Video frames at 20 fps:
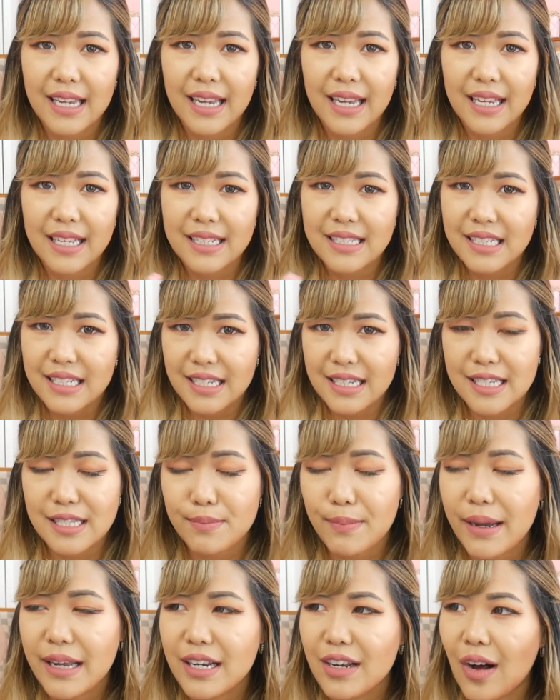And
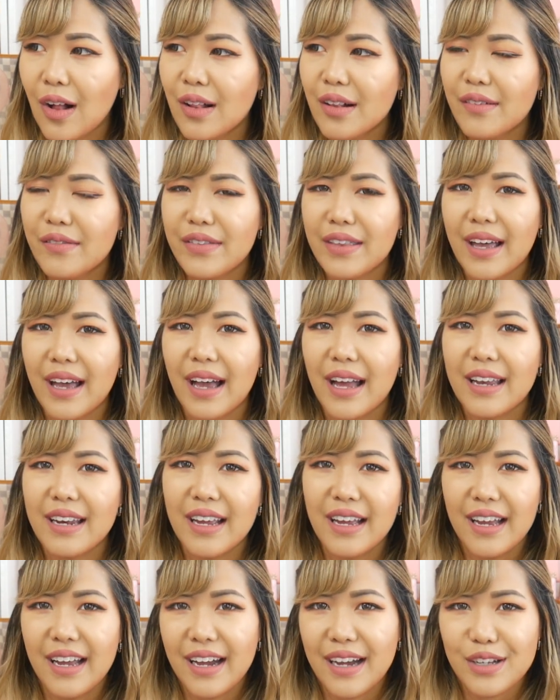despite all of that
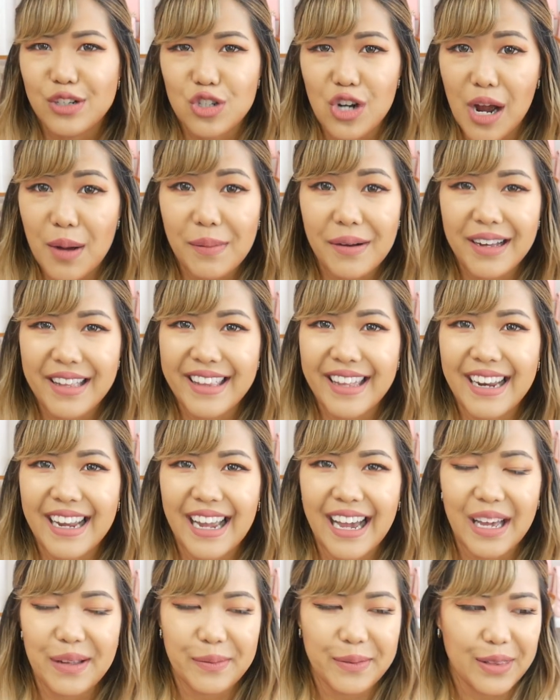drama that I
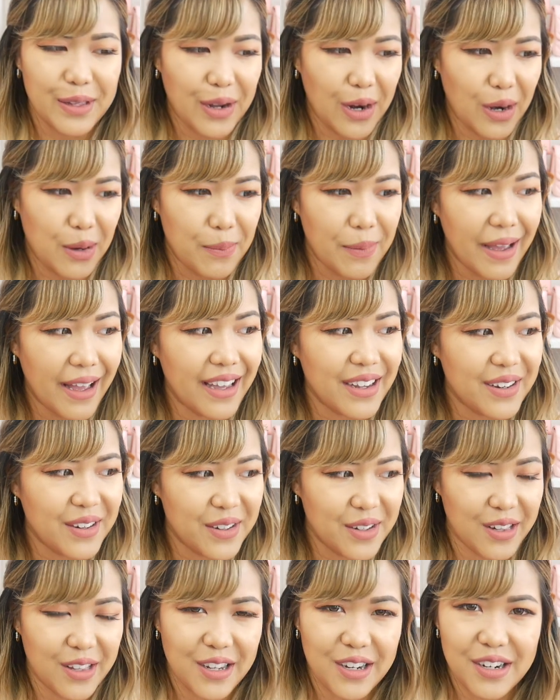had with the heart bag
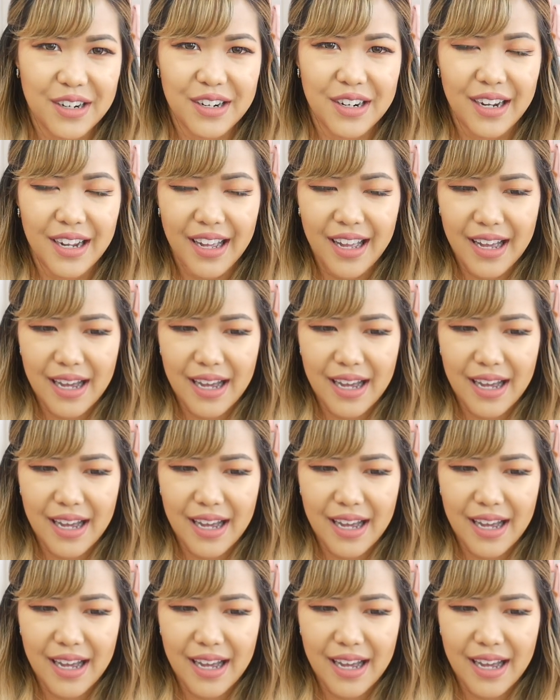earlier,